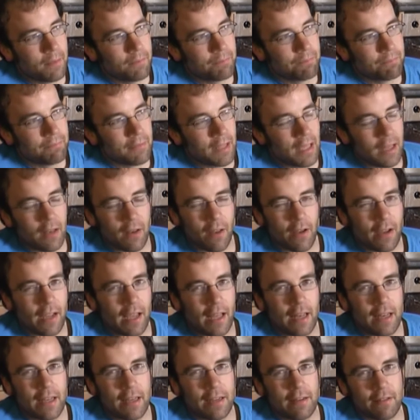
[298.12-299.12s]
Yeah, like
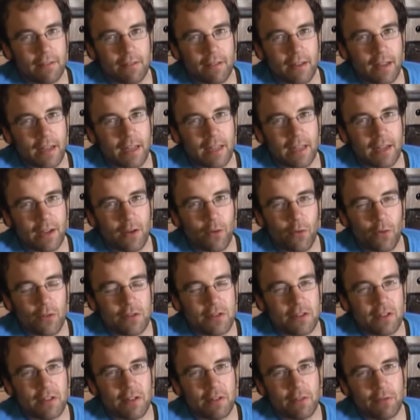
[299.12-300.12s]
any
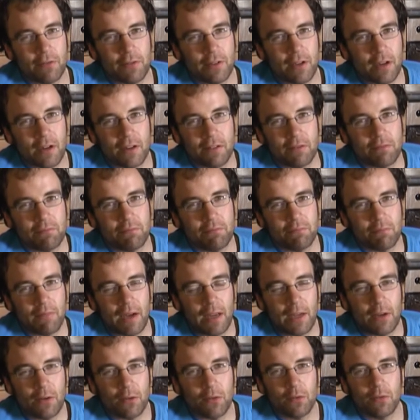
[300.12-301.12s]
inquisitive young
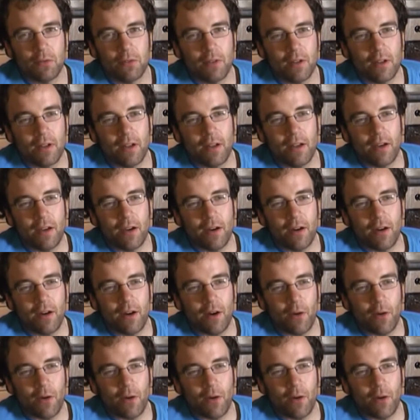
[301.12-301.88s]
male, I